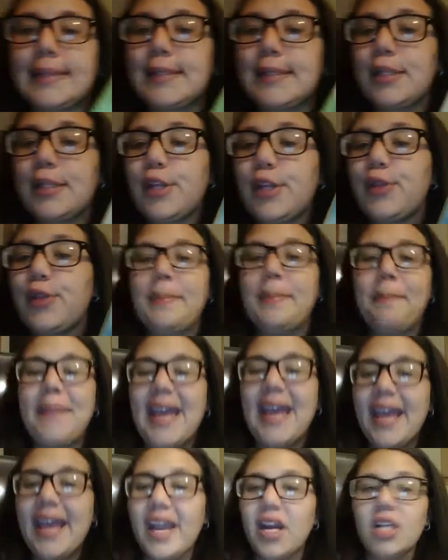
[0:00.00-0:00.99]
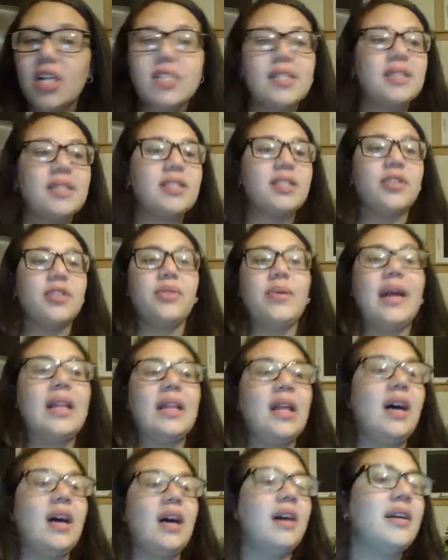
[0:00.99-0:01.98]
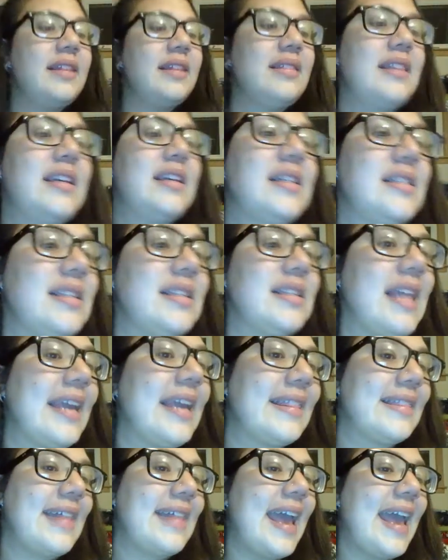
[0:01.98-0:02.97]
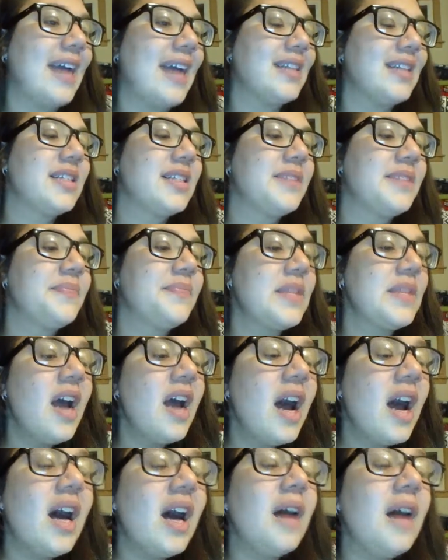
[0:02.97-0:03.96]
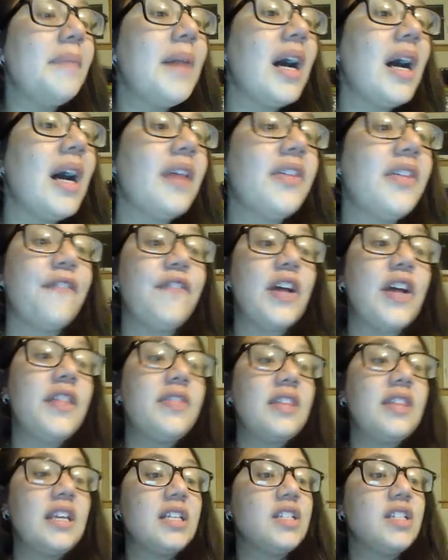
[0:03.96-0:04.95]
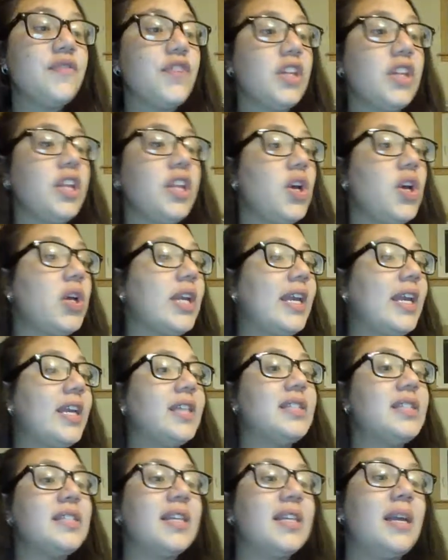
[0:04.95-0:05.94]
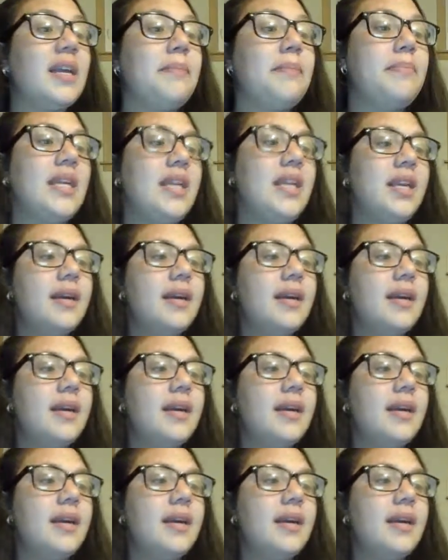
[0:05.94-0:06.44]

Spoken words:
the 3 Bears and Cinderella and things like that. Other fun things for little kids can be